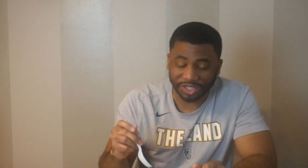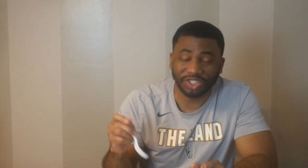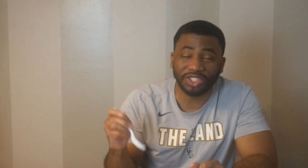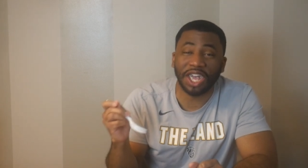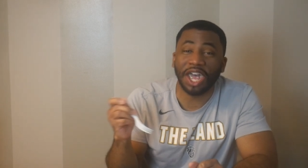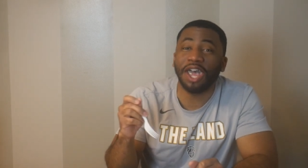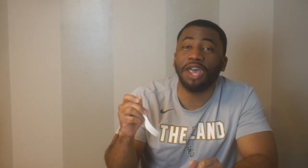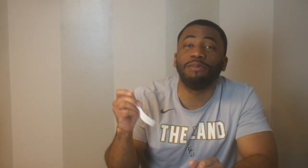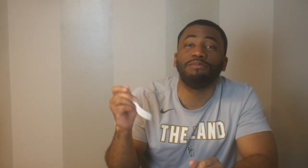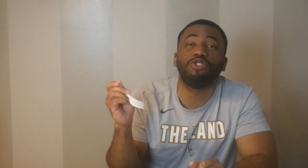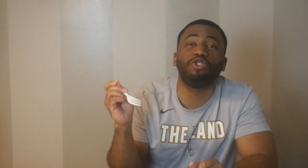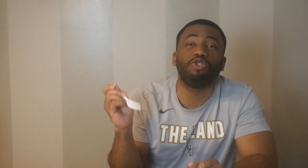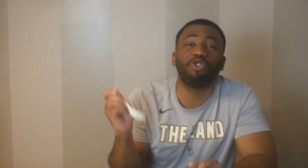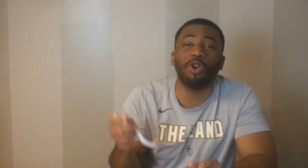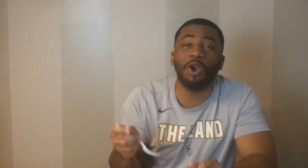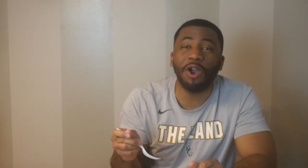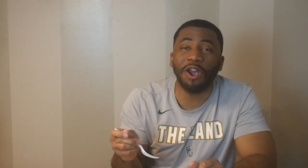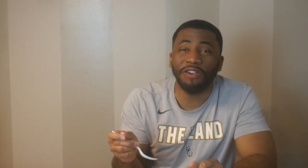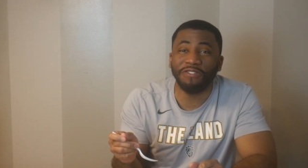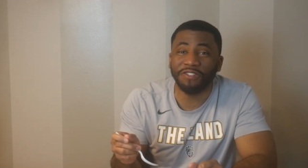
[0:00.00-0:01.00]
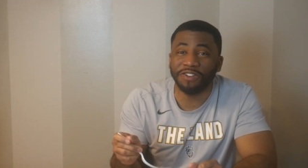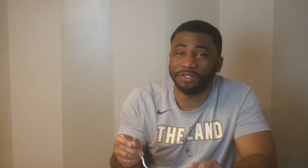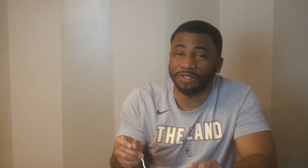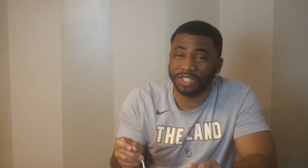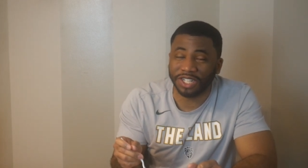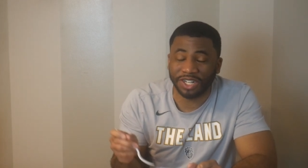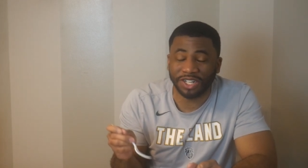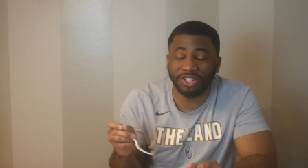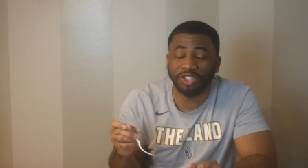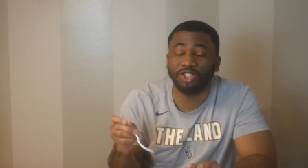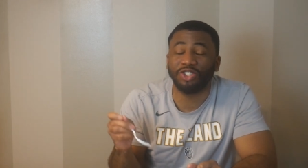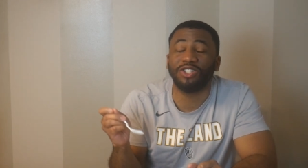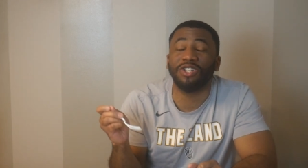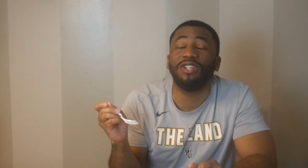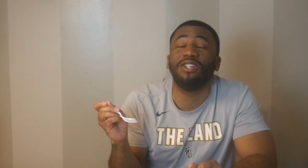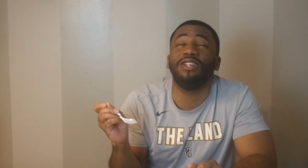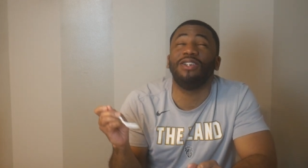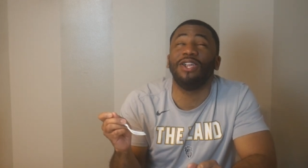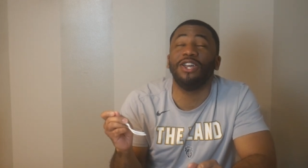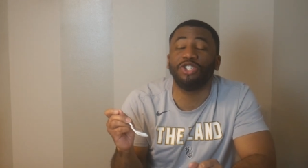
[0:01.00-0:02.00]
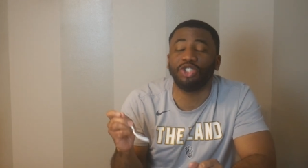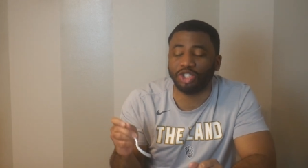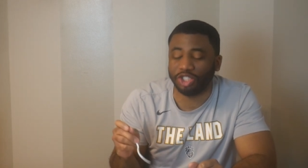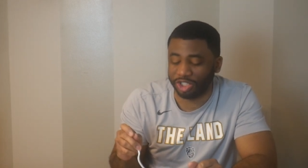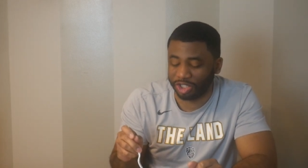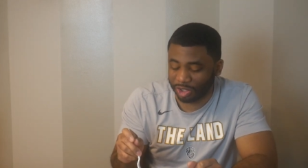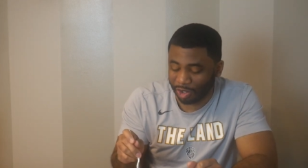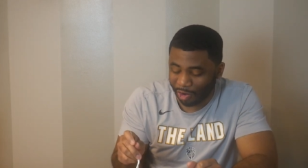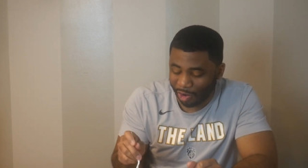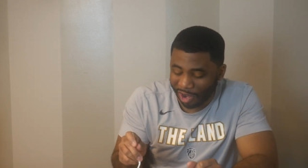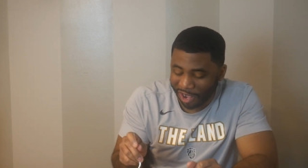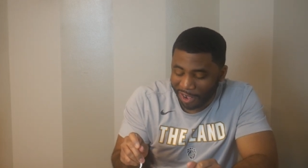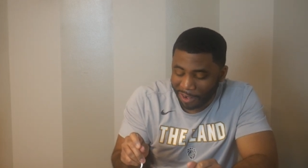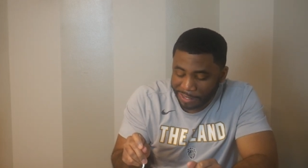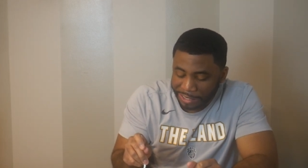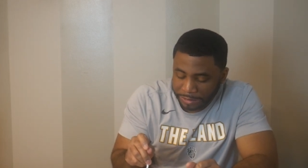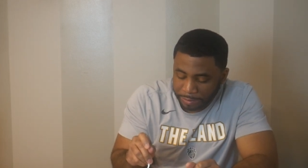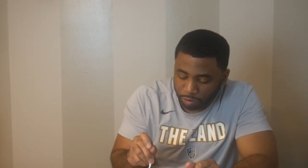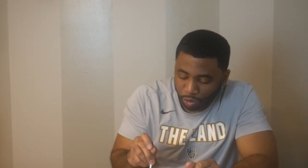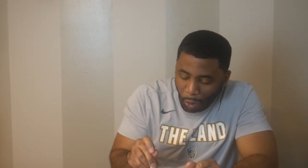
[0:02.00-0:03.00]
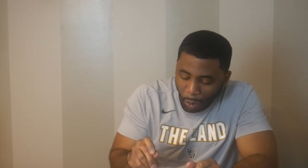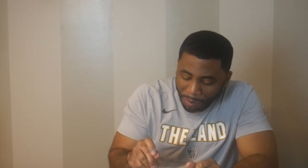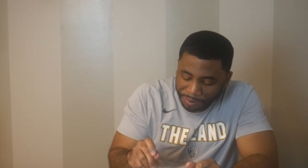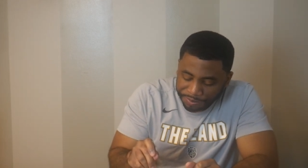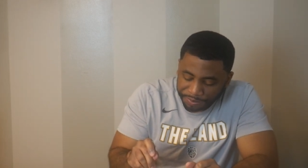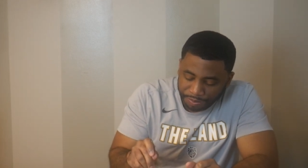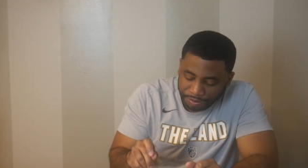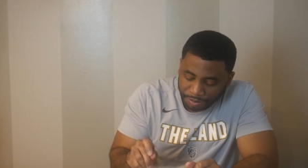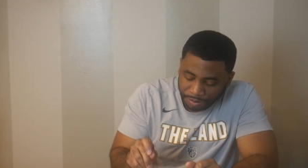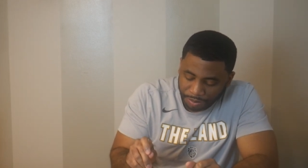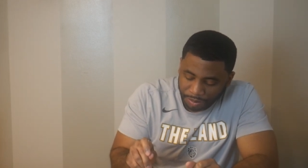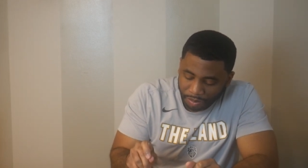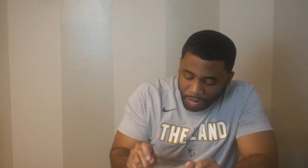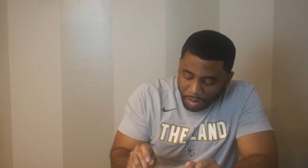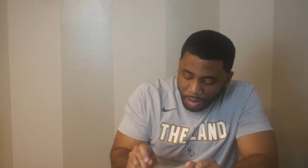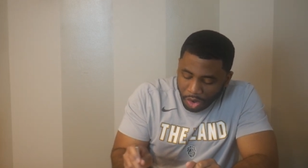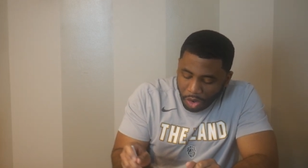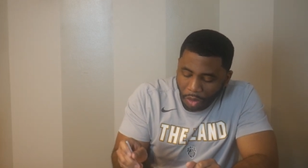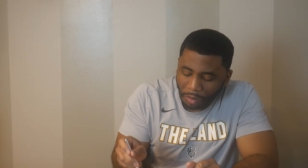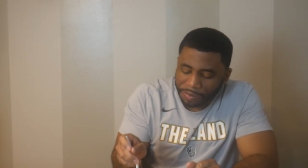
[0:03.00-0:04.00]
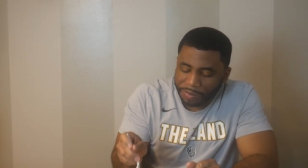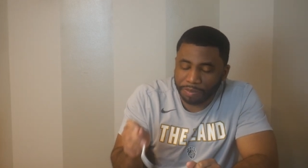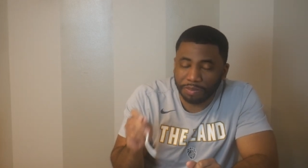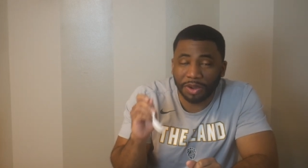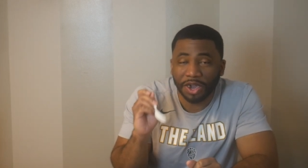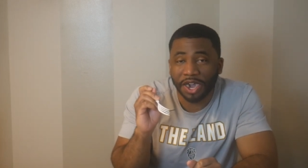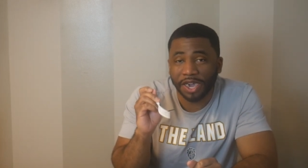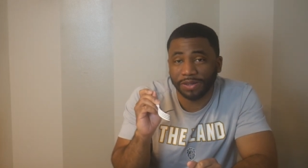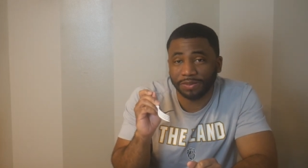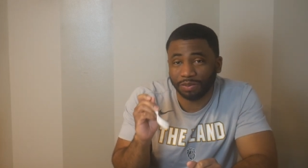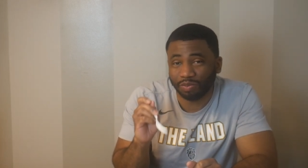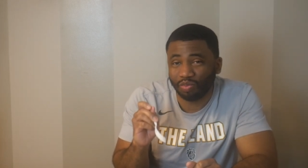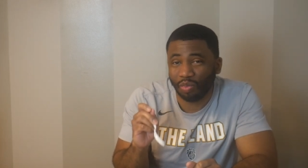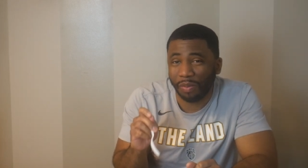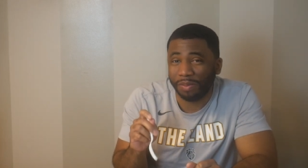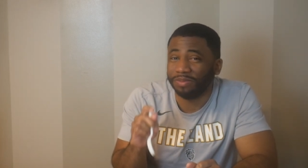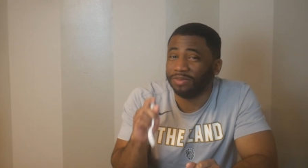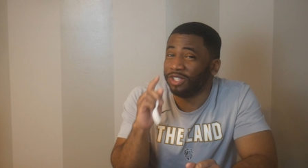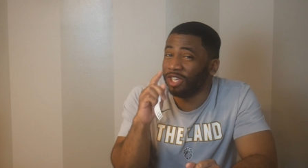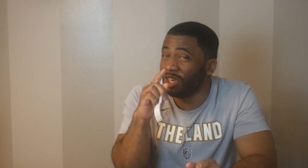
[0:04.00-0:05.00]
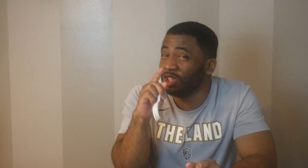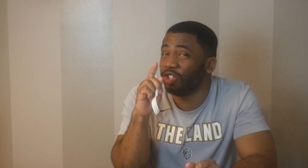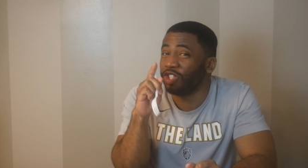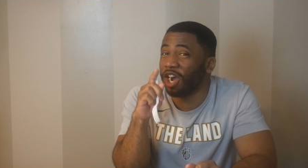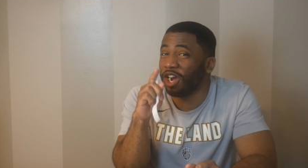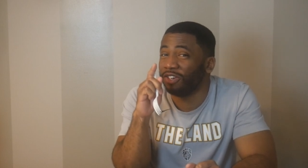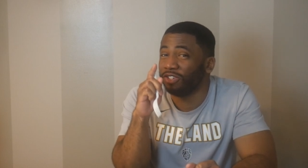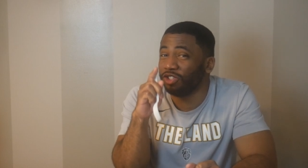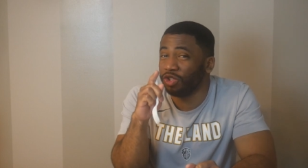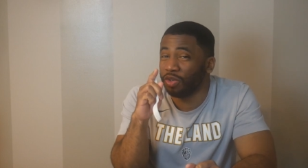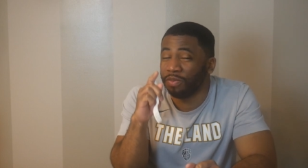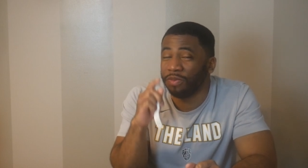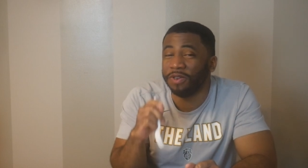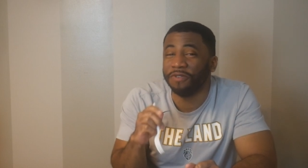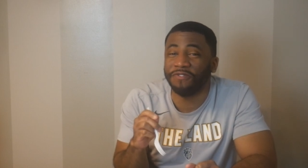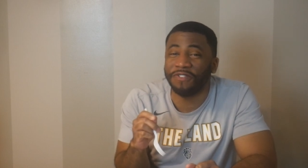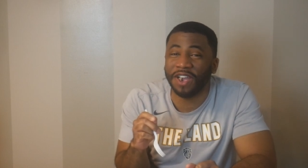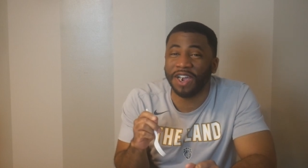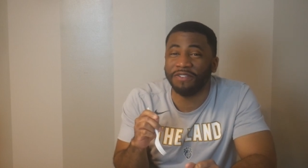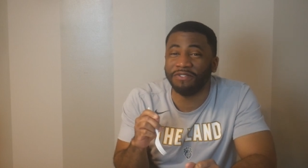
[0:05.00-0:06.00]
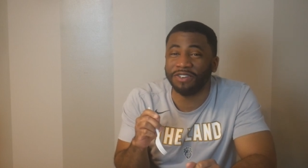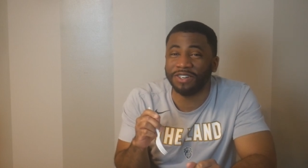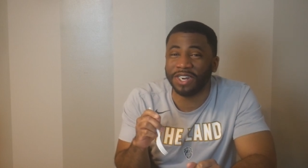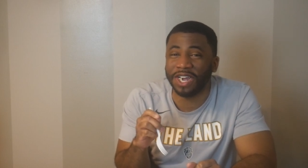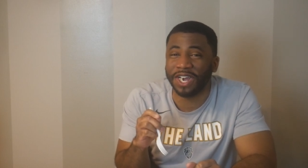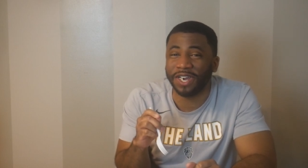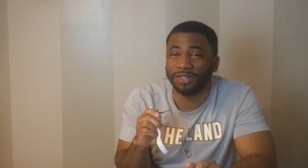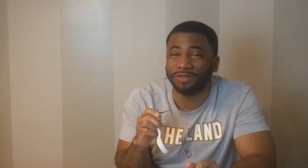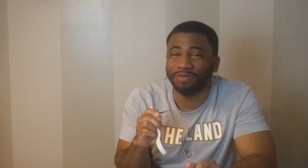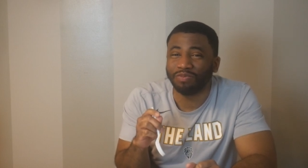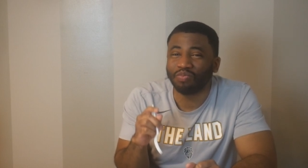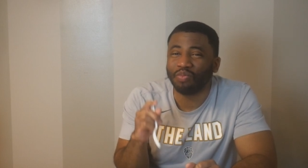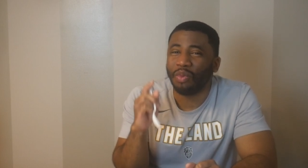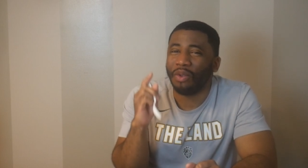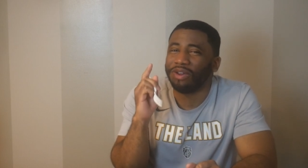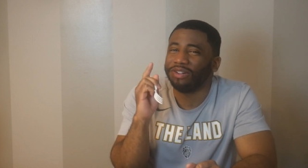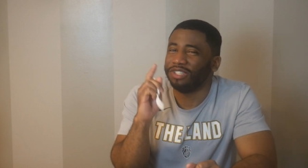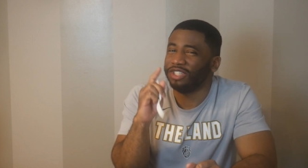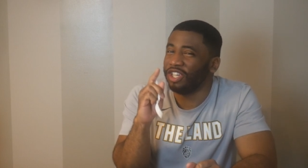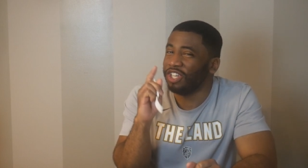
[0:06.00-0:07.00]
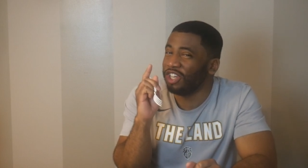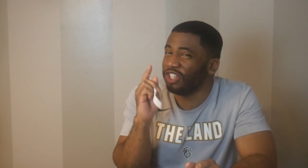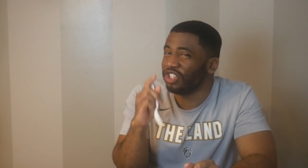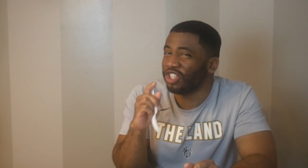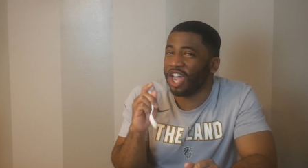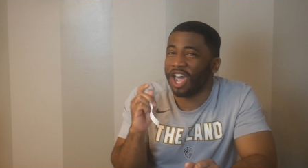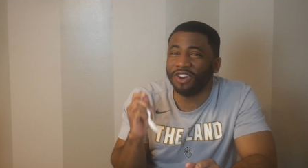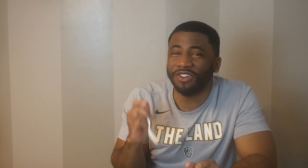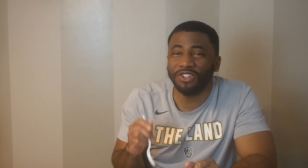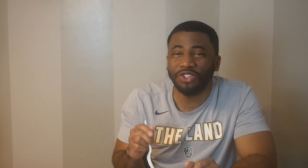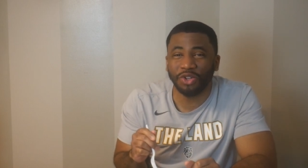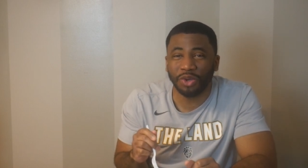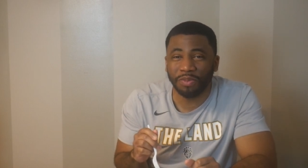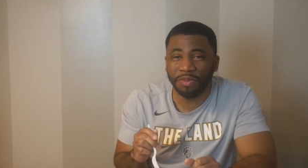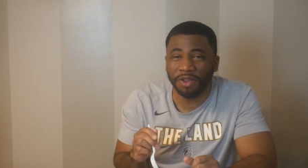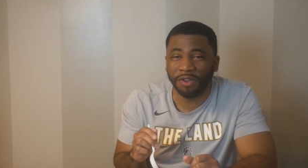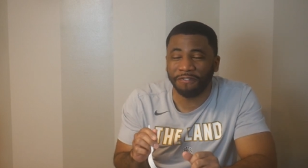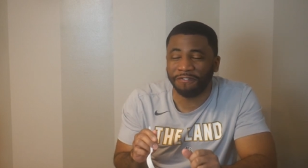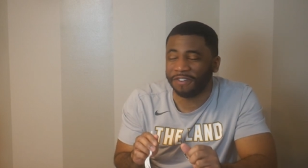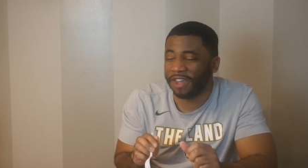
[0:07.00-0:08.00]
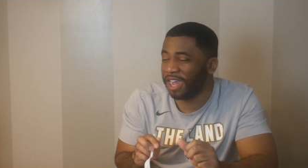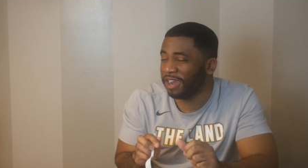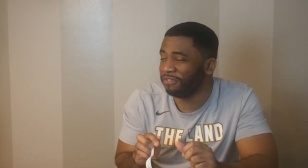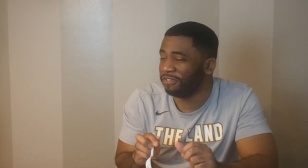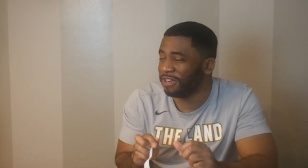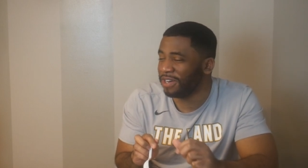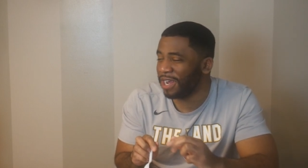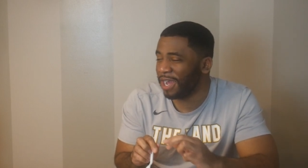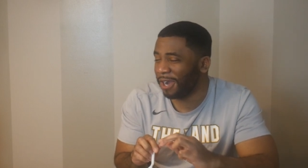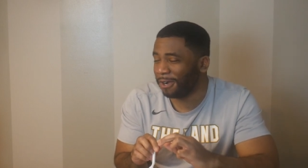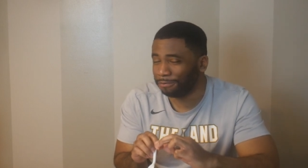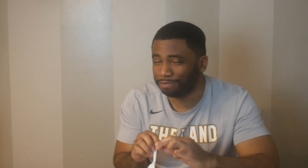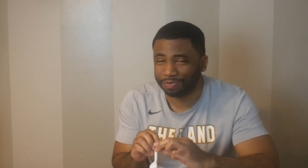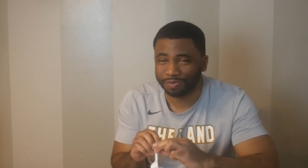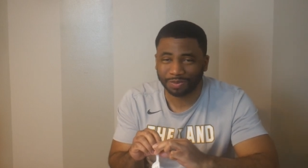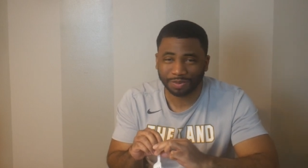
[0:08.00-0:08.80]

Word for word: Cause I'm starving and it is delicious, okay? But need y'all to do me a favor now. Need y'all to do me a favor now.